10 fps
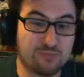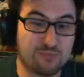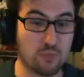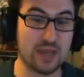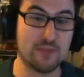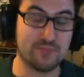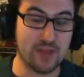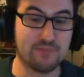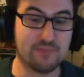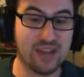it's probably
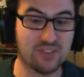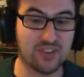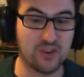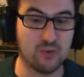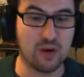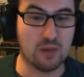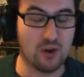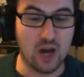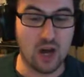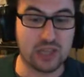a downside on my
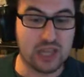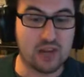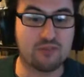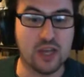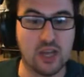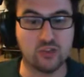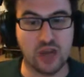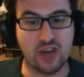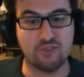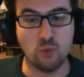part. I would love to
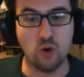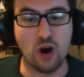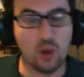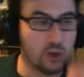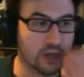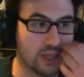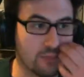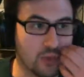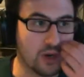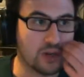have more artwork in
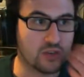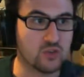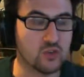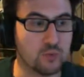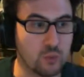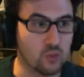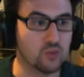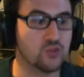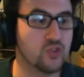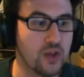my works that
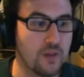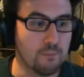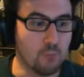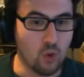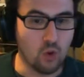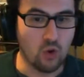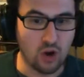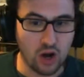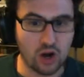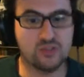supports more
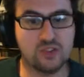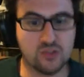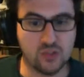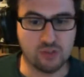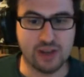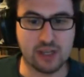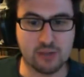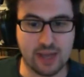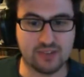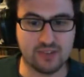artists on a regular
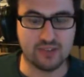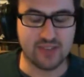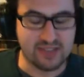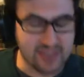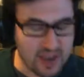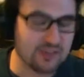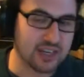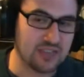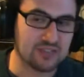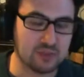basis, and
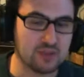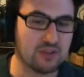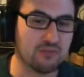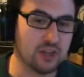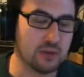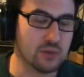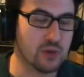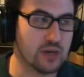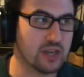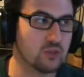definitely that's going to be something that I'll be
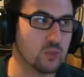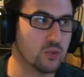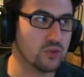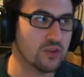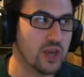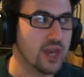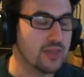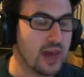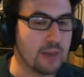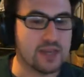working towards.
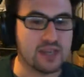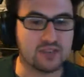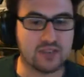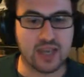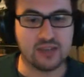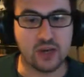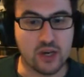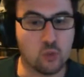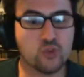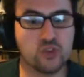That being said, I
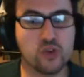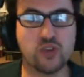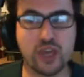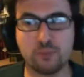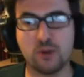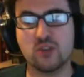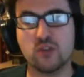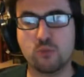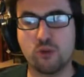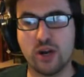also take
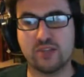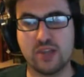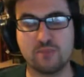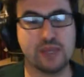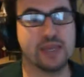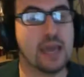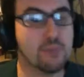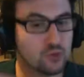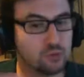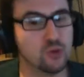personal pride in being
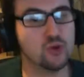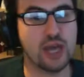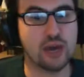able to push